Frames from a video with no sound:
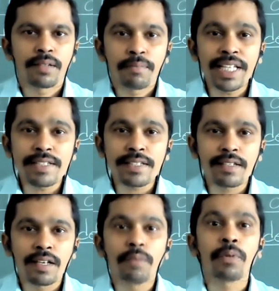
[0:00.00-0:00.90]
means
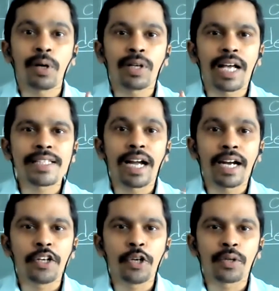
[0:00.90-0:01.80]
protons
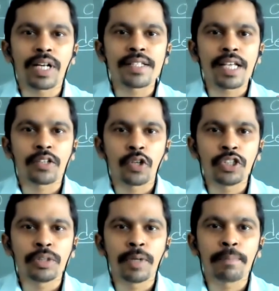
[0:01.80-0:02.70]
and neutrons are
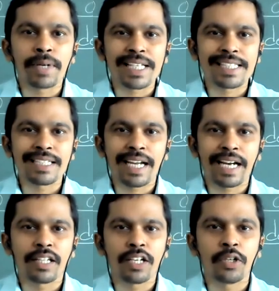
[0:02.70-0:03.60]
going to be present
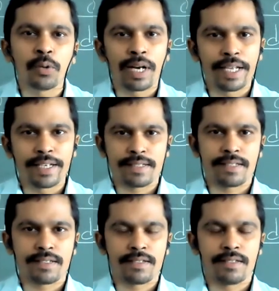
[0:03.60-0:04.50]
at the
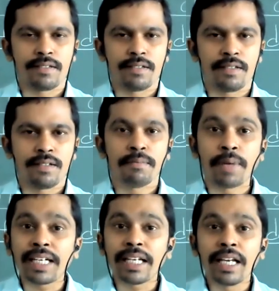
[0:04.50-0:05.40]
nucleus.
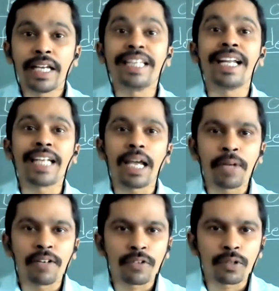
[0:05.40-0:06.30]
But in the time
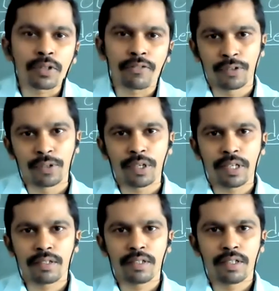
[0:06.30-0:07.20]
of Rutherford,
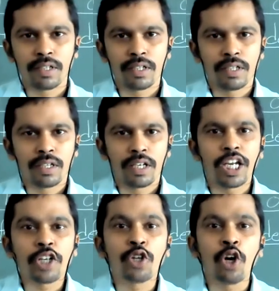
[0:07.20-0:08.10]

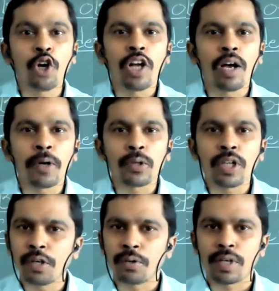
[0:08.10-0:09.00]
he don't know about the
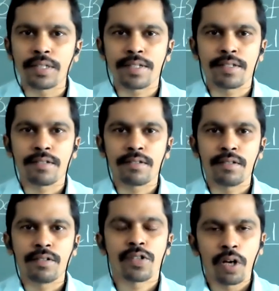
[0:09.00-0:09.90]
neutrons.
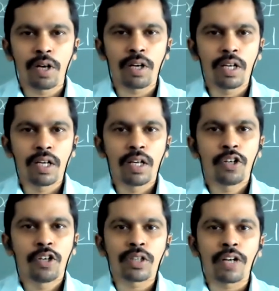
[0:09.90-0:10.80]
So
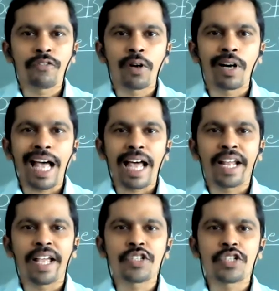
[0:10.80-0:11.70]
Rutherford
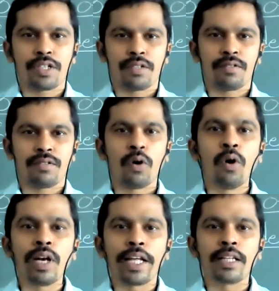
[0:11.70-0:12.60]
arranged
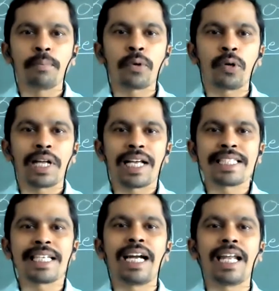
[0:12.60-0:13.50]
only the
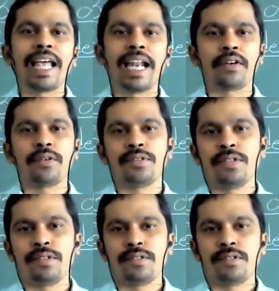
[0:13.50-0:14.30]
protons and electrons.